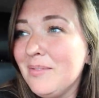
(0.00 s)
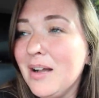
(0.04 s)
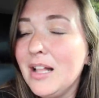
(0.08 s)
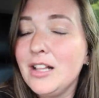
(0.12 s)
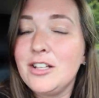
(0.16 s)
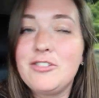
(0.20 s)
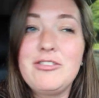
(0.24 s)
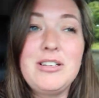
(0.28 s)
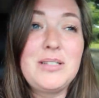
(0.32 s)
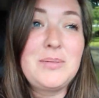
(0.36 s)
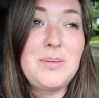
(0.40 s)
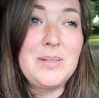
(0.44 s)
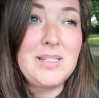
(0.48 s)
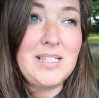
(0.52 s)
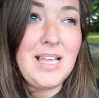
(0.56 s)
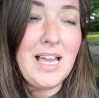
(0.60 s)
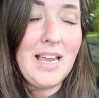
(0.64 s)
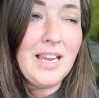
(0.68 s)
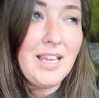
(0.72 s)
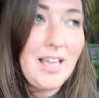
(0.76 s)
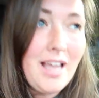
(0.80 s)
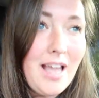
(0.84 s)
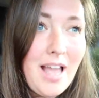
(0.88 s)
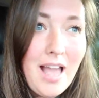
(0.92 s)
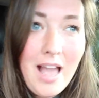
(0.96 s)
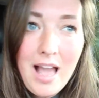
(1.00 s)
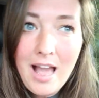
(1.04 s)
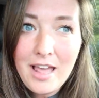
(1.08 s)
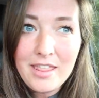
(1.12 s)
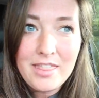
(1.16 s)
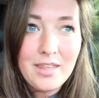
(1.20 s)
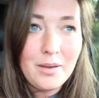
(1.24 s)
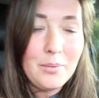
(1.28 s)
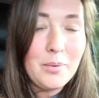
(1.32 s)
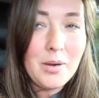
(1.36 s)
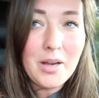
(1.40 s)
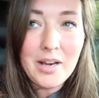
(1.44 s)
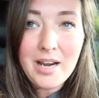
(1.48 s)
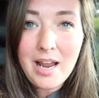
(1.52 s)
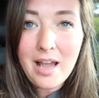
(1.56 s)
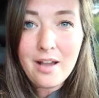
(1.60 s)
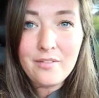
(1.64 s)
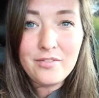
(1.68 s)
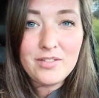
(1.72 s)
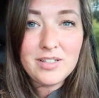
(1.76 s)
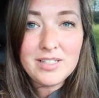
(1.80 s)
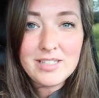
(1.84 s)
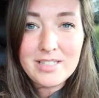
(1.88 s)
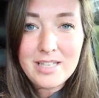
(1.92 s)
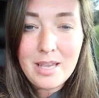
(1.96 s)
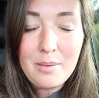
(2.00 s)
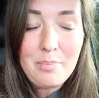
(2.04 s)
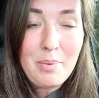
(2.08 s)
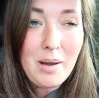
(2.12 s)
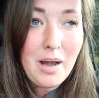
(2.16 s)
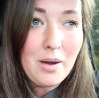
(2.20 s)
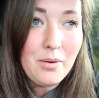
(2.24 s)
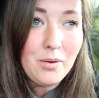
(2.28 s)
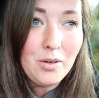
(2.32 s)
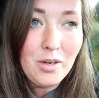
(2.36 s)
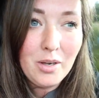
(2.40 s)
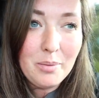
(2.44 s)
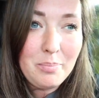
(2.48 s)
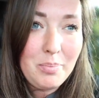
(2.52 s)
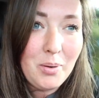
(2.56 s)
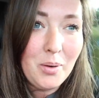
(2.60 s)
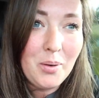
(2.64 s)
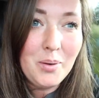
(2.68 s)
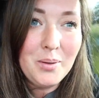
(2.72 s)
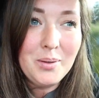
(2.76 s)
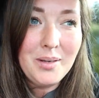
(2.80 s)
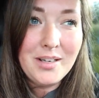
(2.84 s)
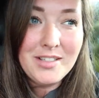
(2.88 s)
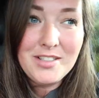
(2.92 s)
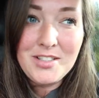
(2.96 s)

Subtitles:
Well, Chris was like, I think we're going to have to skip out Ullapool.